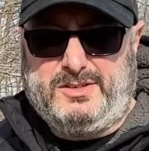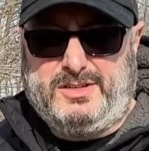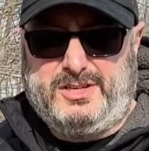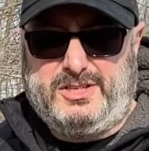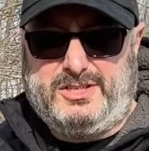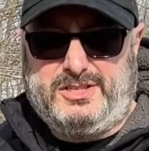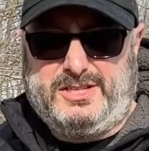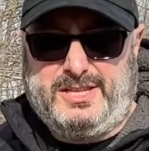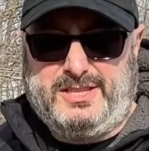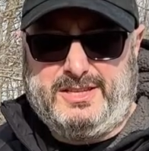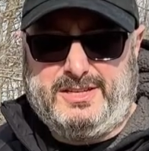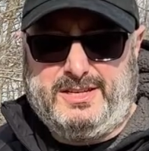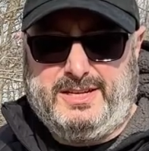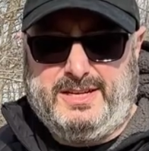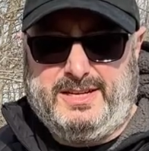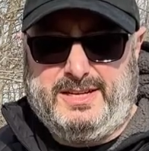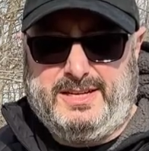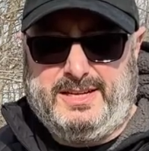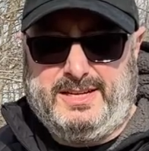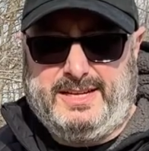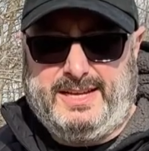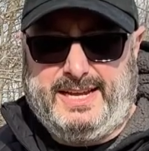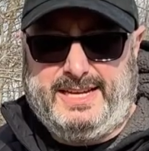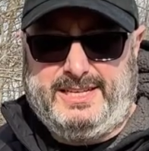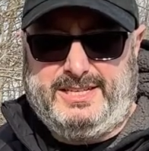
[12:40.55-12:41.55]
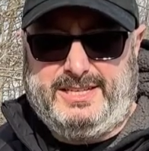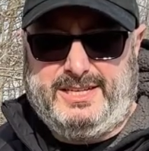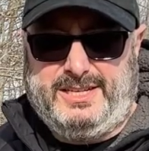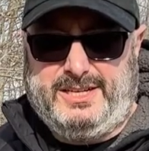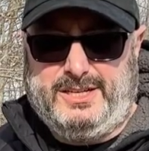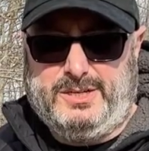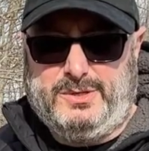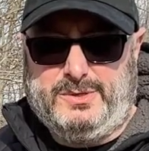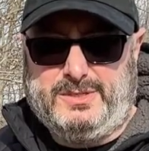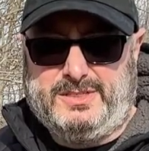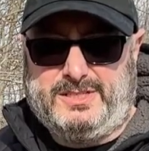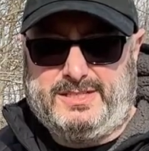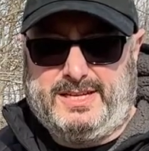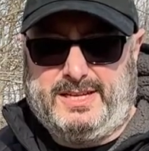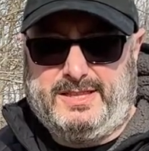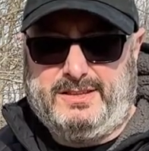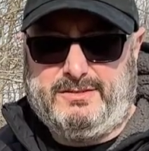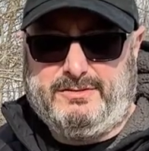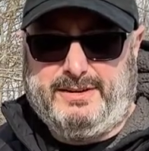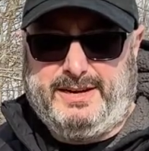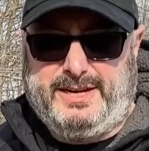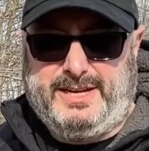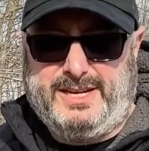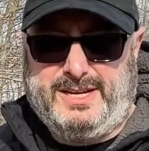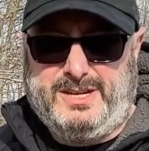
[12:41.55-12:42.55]
I just hit the ATU inside the
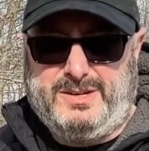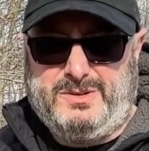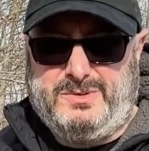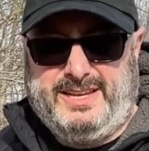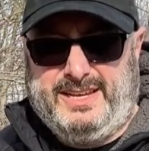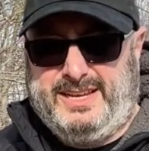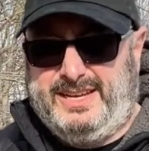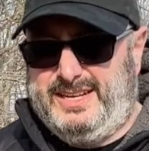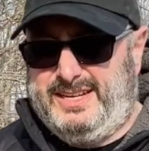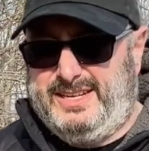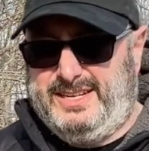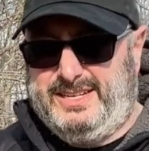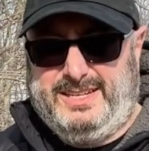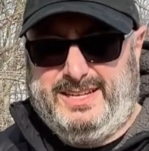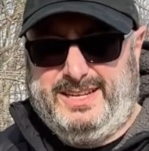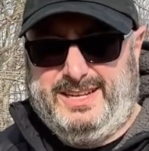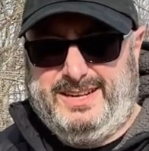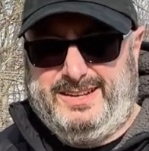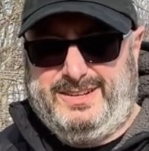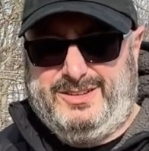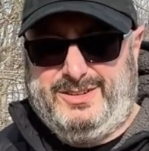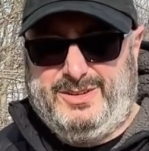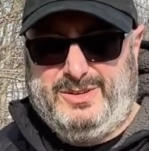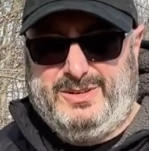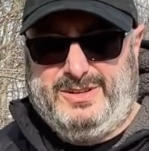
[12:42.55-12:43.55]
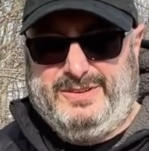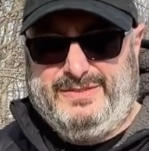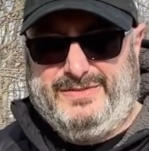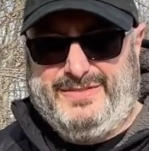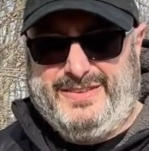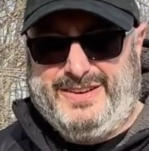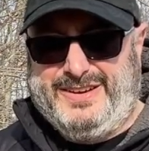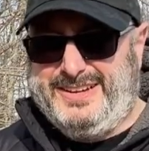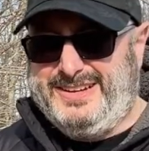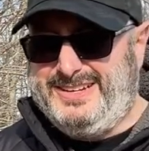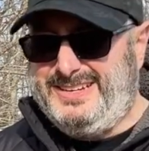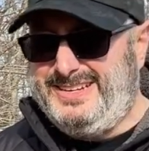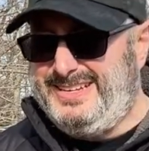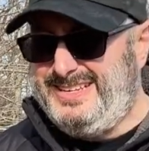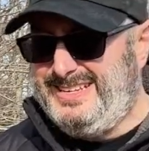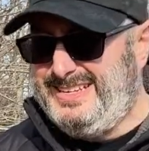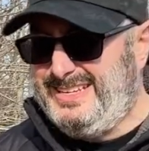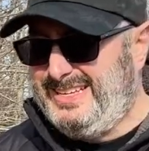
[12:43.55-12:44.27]
radio and it tuned it fine.